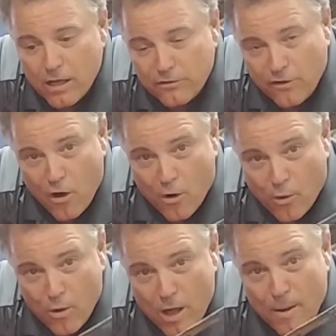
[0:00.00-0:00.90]

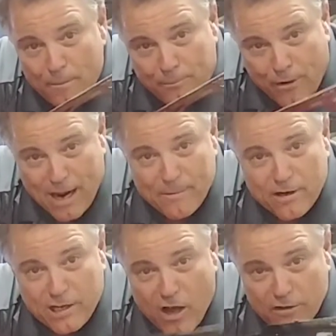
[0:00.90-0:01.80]
So
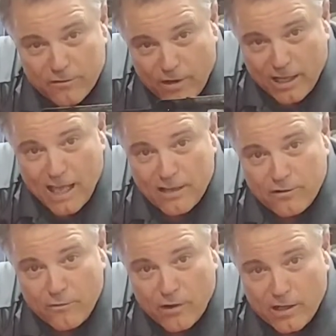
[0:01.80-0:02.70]
primary cause of head
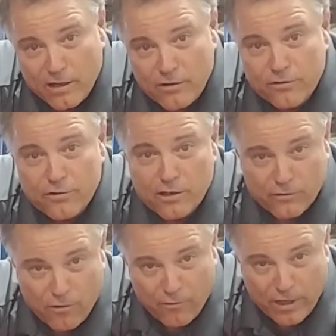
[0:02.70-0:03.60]
gasket failures
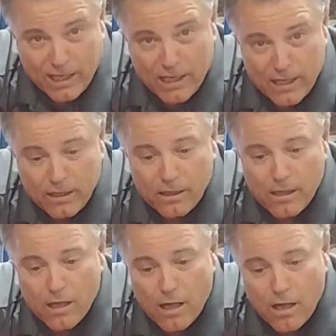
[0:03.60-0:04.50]
is overheating.
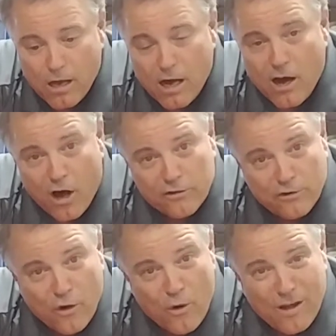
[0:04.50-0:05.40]

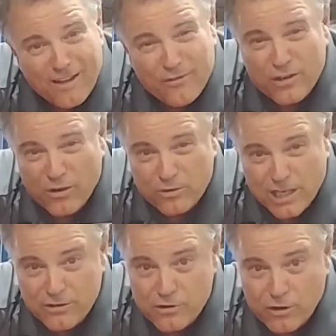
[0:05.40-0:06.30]
Also, if you don't
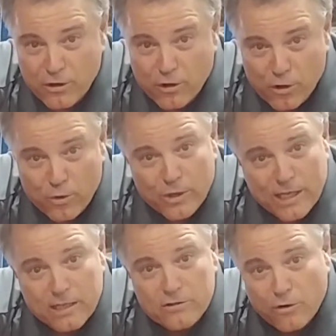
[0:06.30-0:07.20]
change your
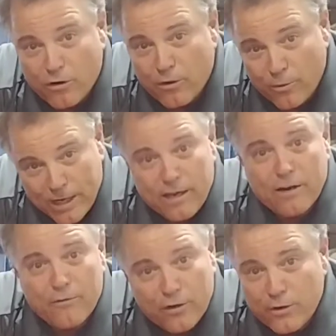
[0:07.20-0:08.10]
coolant or
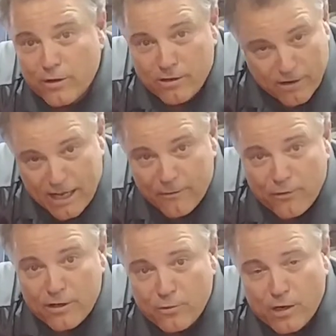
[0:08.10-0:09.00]
radiator fluid or
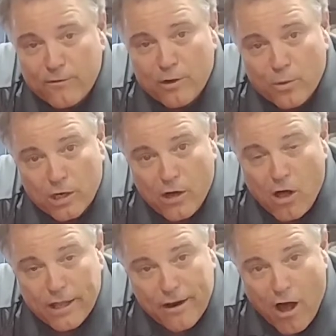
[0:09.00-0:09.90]
antifreeze, whatever you want to
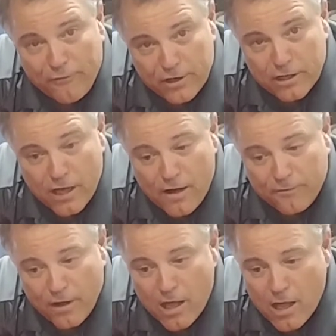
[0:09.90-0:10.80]
call it, often
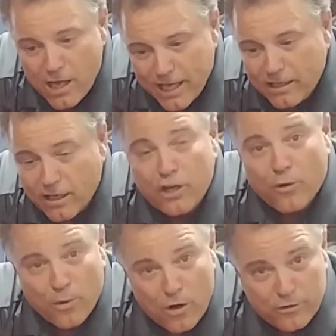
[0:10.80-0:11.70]
enough, it can
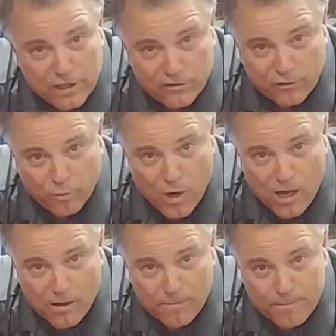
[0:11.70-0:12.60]
corrode this as
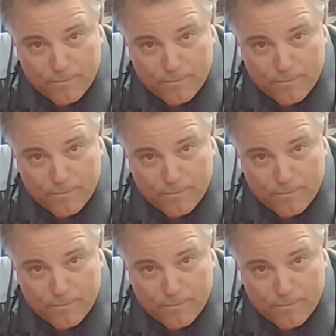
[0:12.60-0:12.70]
well.